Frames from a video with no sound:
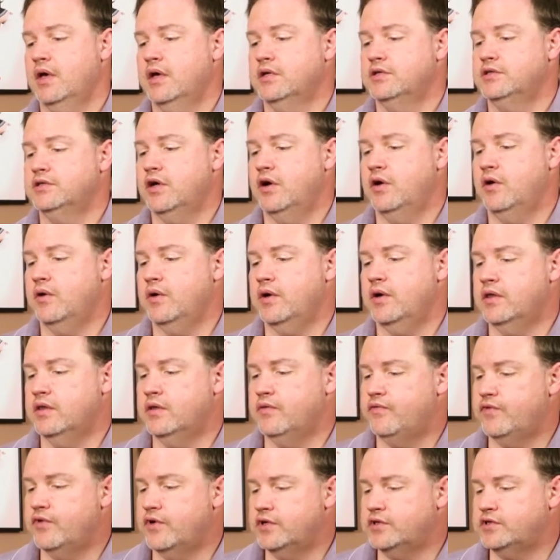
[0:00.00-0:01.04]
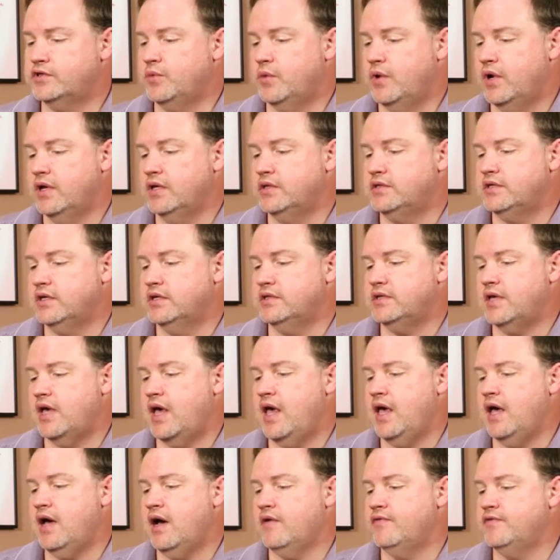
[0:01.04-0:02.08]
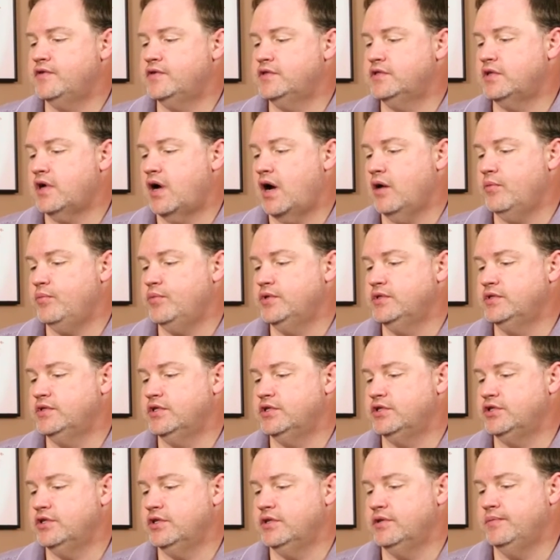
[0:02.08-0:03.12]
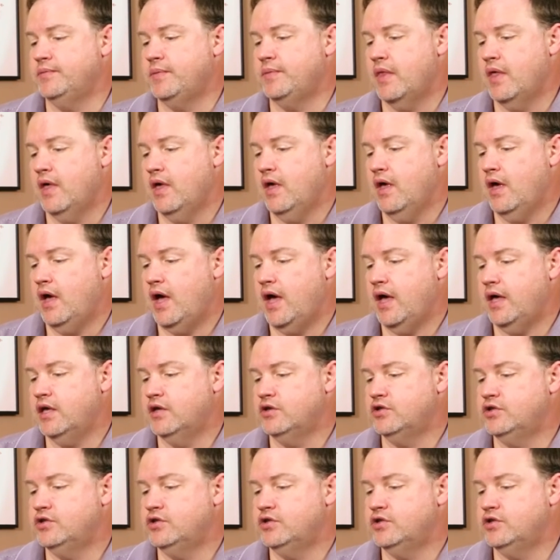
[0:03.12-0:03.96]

So in the first one, it says AF start position. I can